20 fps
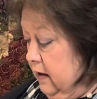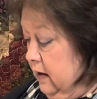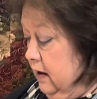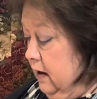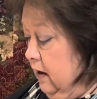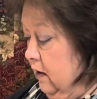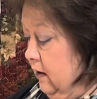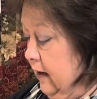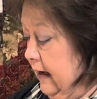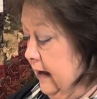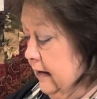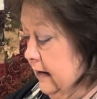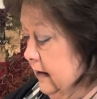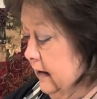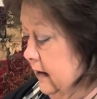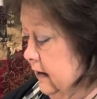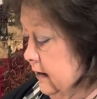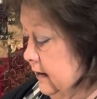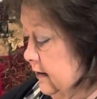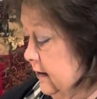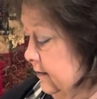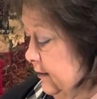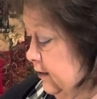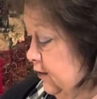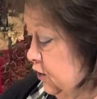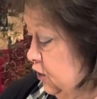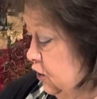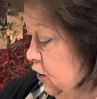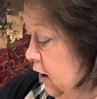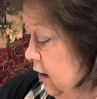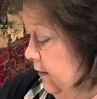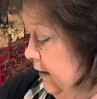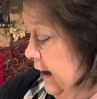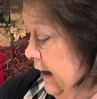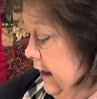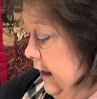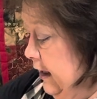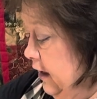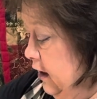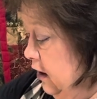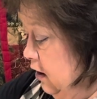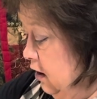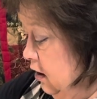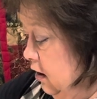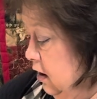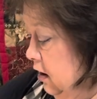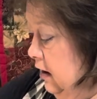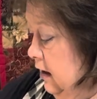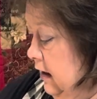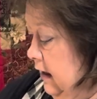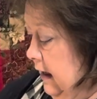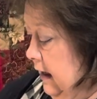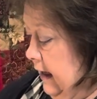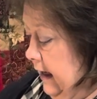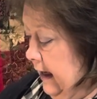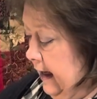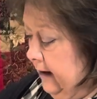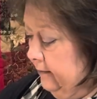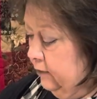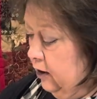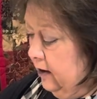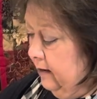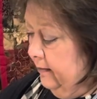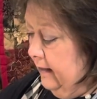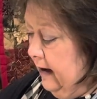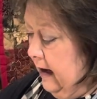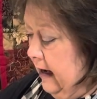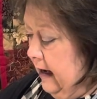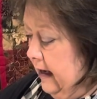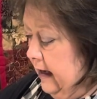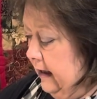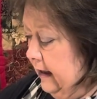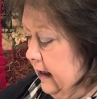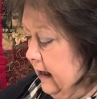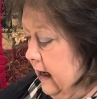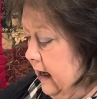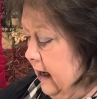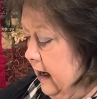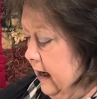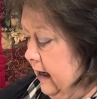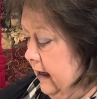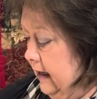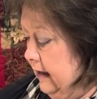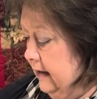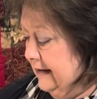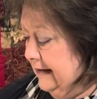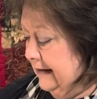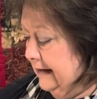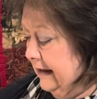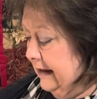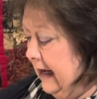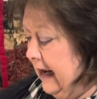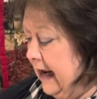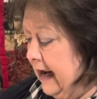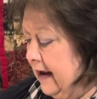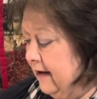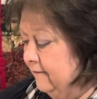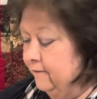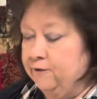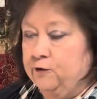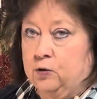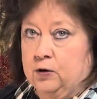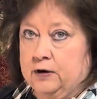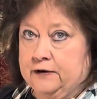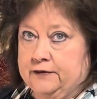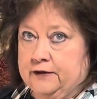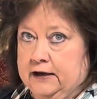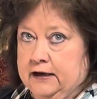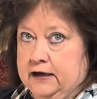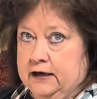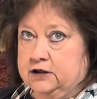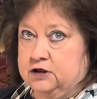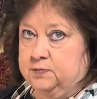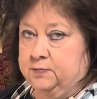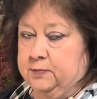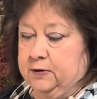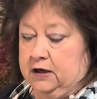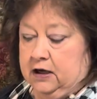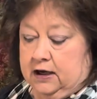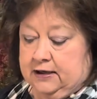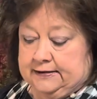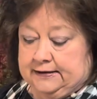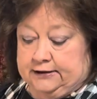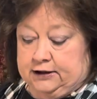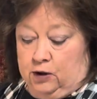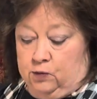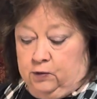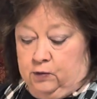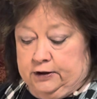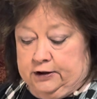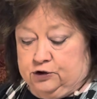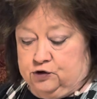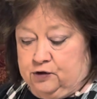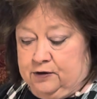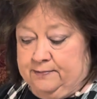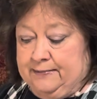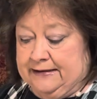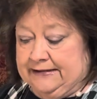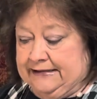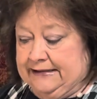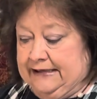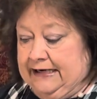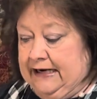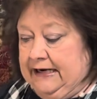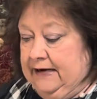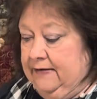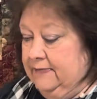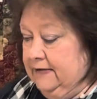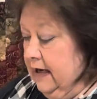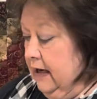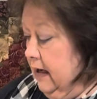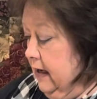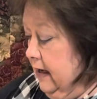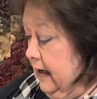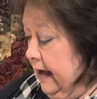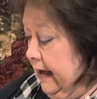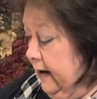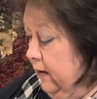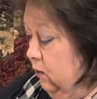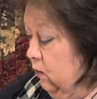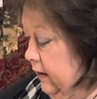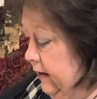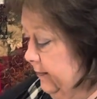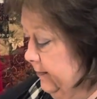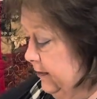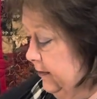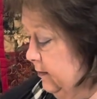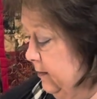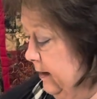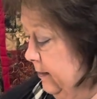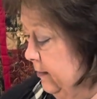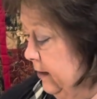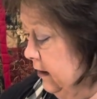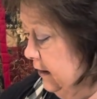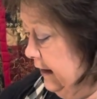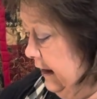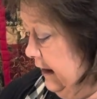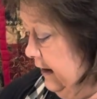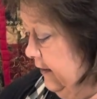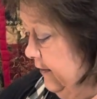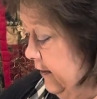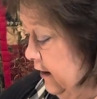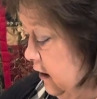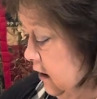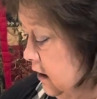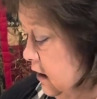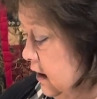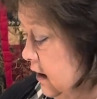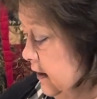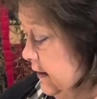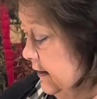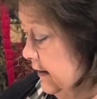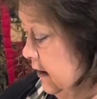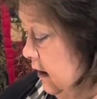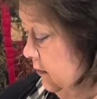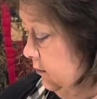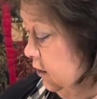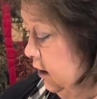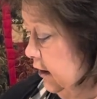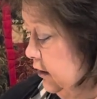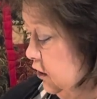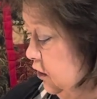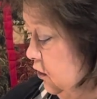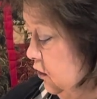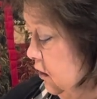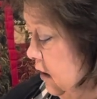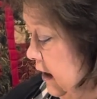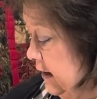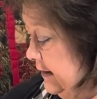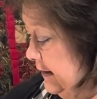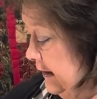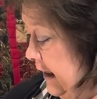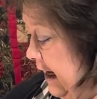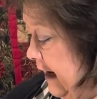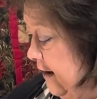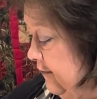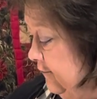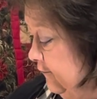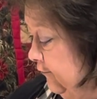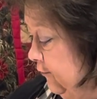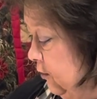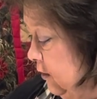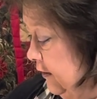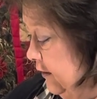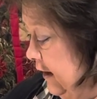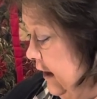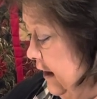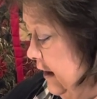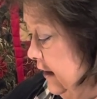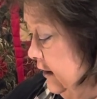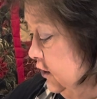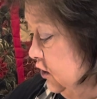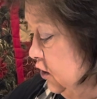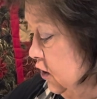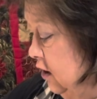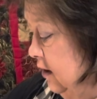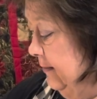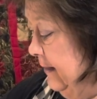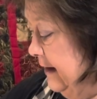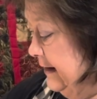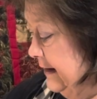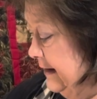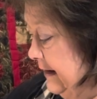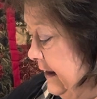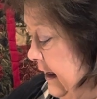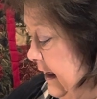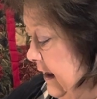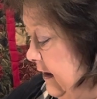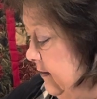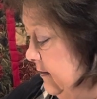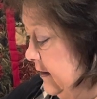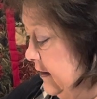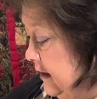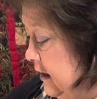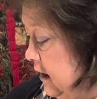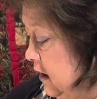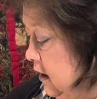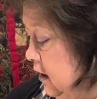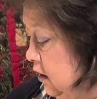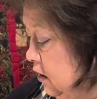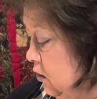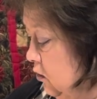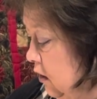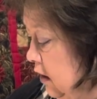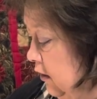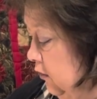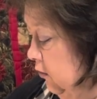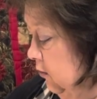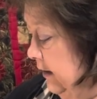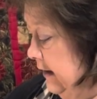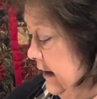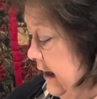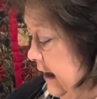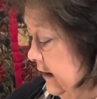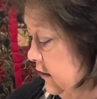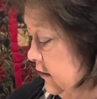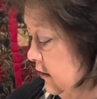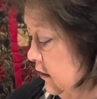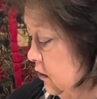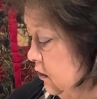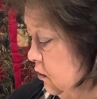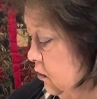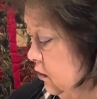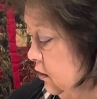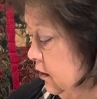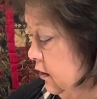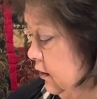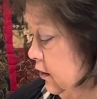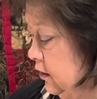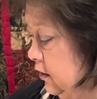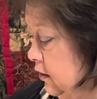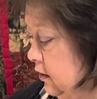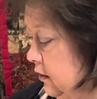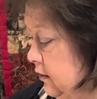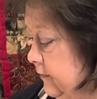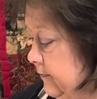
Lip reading: Okay, so I'm going to start right here, and I'm going to make a scant 1/4 inch because I don't want to trim my seams. I don't want them to be bulky in there. So I'm going to do a scant 1/4 inch on my seams. Go all the way down to the corner.